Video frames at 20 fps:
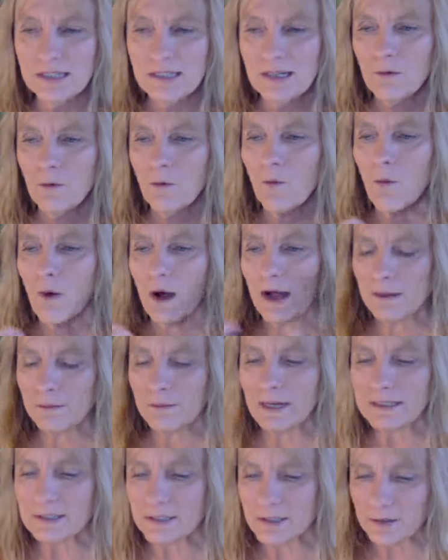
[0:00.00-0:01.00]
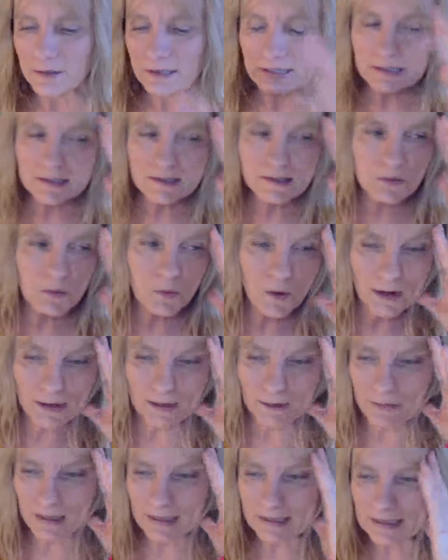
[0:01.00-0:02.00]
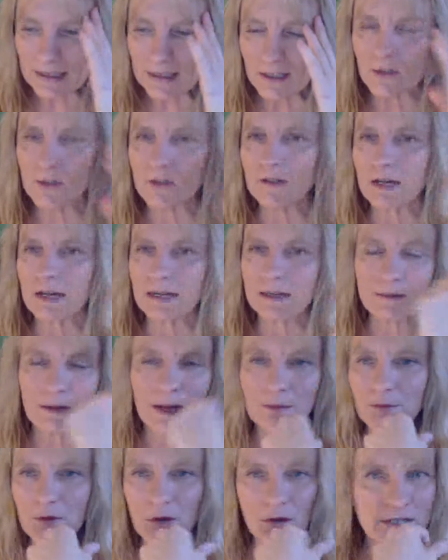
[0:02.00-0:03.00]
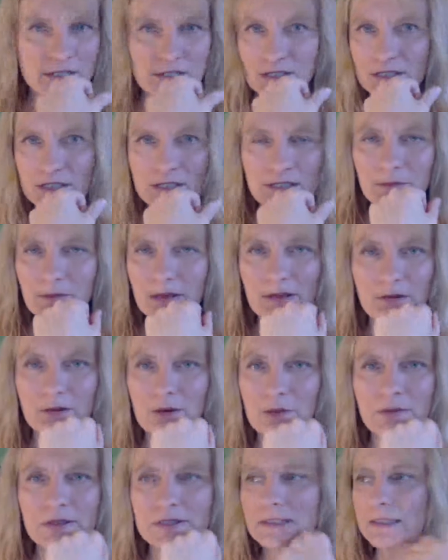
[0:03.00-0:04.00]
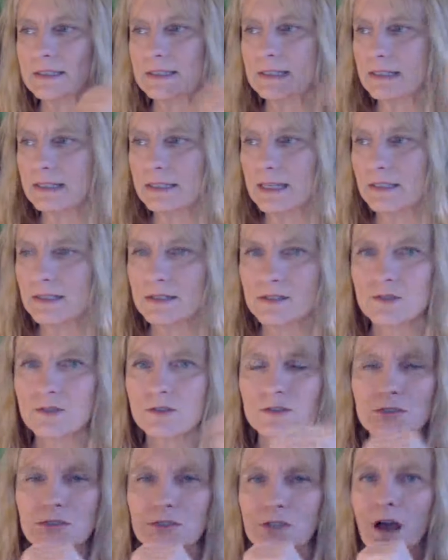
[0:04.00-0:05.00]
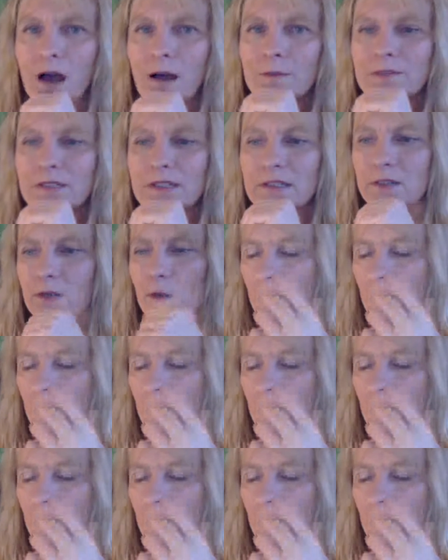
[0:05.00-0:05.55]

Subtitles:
Why am I doing this? Why am I here? I'm questioning my own ability to get a certain job done.